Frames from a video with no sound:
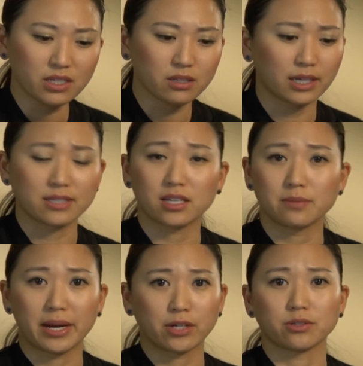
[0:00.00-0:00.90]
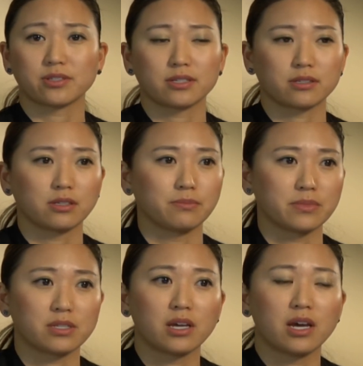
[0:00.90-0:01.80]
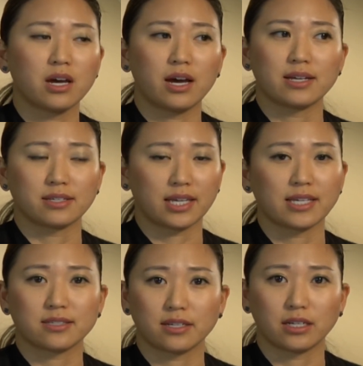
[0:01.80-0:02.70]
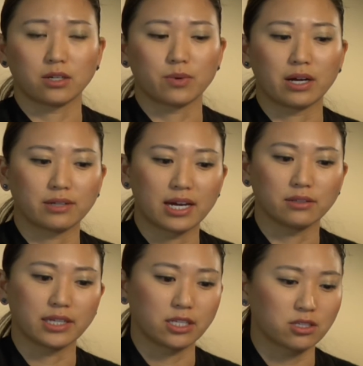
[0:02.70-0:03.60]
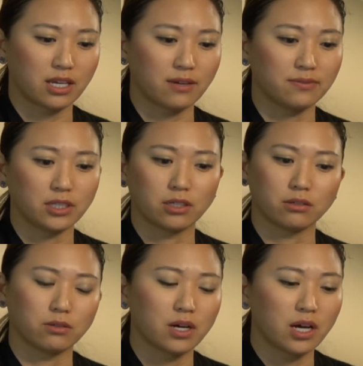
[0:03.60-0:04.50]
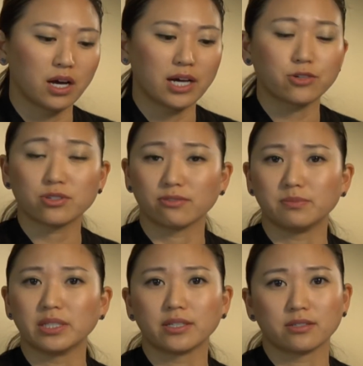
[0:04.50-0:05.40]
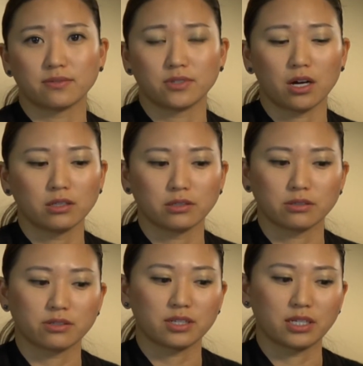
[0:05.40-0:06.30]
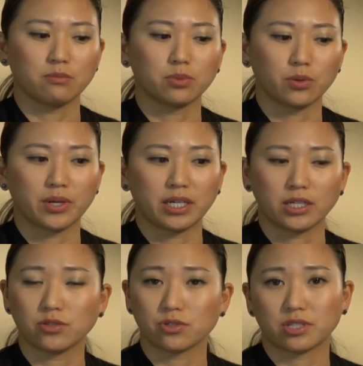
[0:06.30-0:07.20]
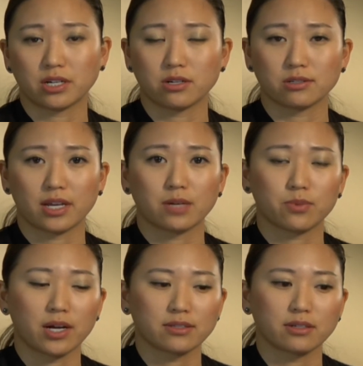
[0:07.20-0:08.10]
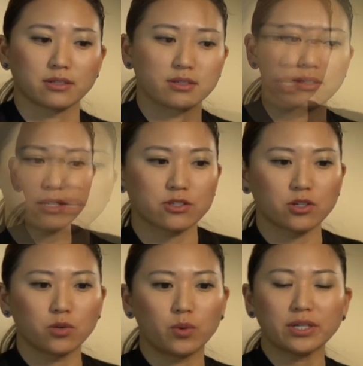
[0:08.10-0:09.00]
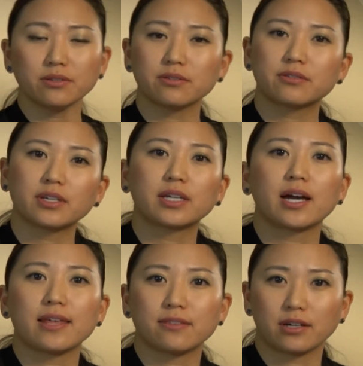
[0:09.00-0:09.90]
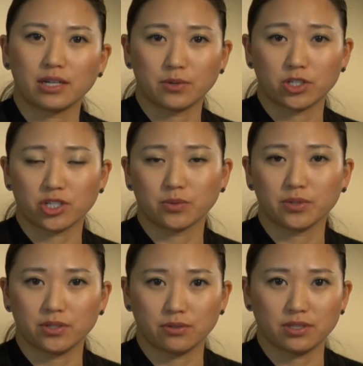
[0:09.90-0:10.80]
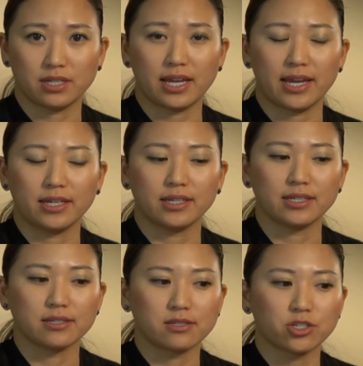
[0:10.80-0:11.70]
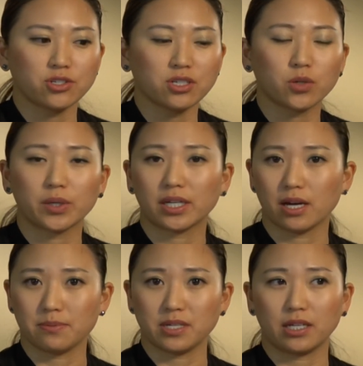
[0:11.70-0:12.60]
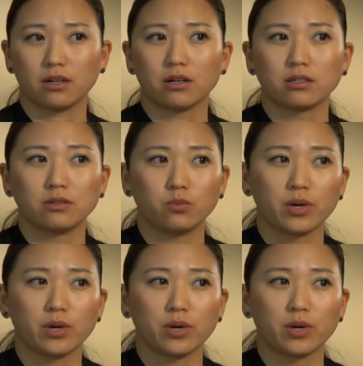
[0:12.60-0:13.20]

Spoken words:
Like Sun Microsystems has a case study around how they saved, hundreds of millions of dollars in employing a user-centered design process. So one other thing I thought I would share with you today is just a quick update on